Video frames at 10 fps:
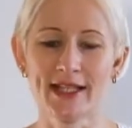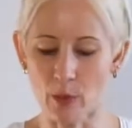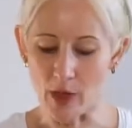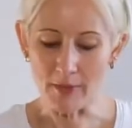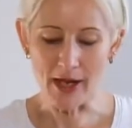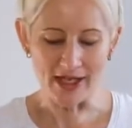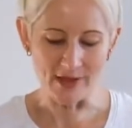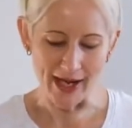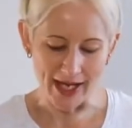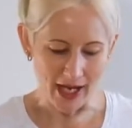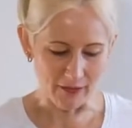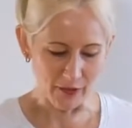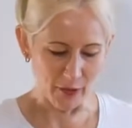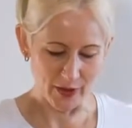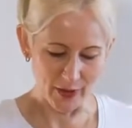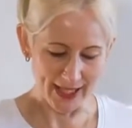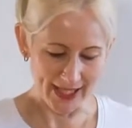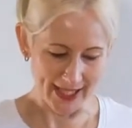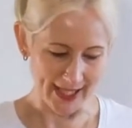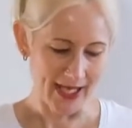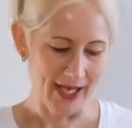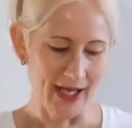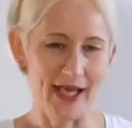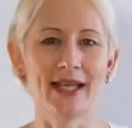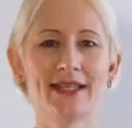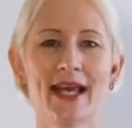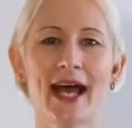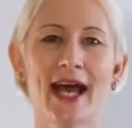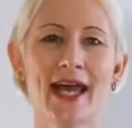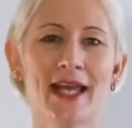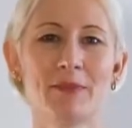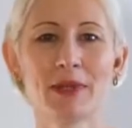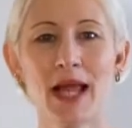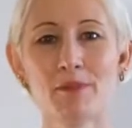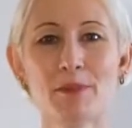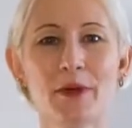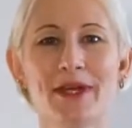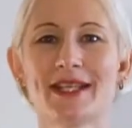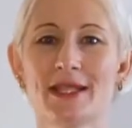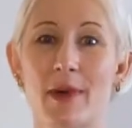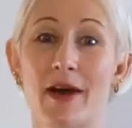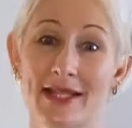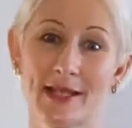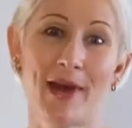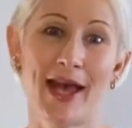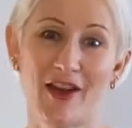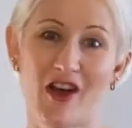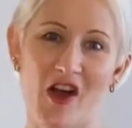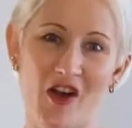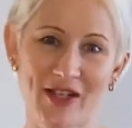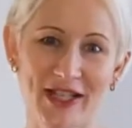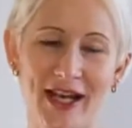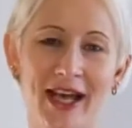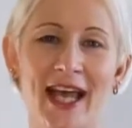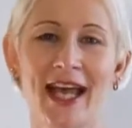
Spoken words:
So what I'm going to make up for you here is a plum pudding spiced panna cotta.